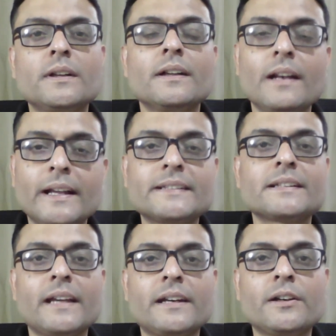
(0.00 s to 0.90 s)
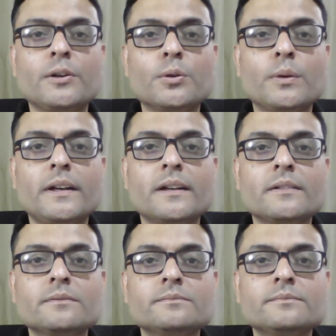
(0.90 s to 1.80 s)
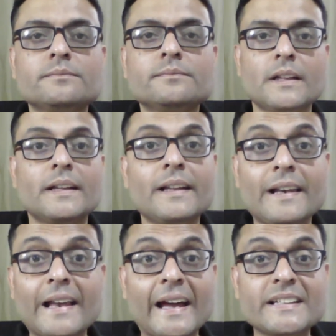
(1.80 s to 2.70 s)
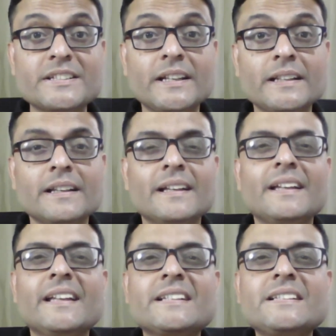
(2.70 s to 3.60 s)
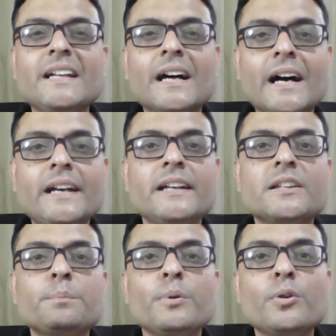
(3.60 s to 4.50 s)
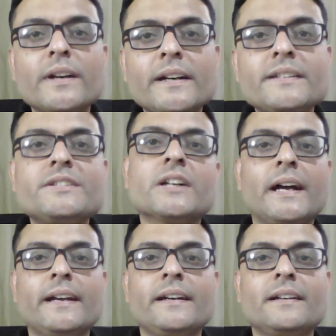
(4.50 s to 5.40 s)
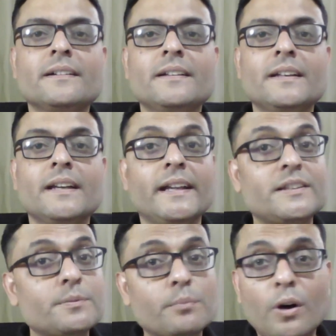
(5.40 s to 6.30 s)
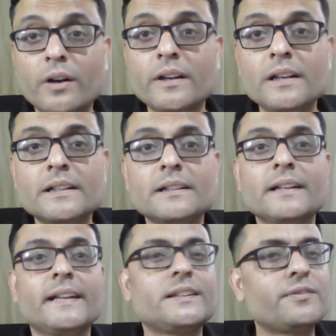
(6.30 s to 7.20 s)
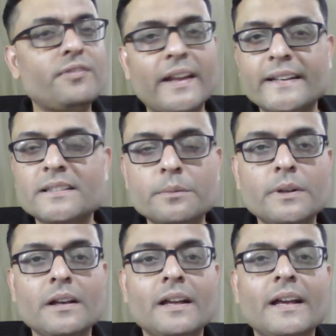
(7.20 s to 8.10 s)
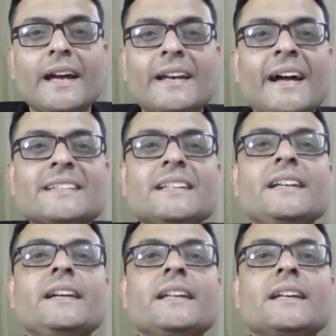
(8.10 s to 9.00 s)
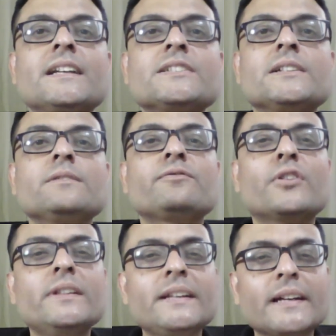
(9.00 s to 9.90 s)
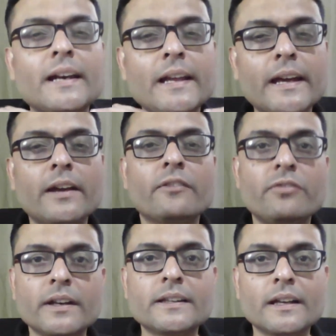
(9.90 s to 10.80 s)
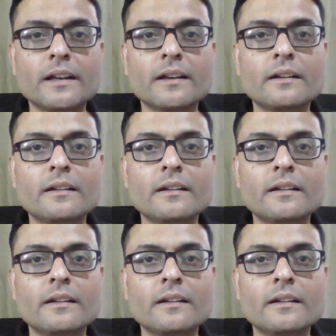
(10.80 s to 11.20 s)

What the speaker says: Let's get into it. LangChain is the undisputed giant. It's modular, it's flexible, and has an integration for nearly everything.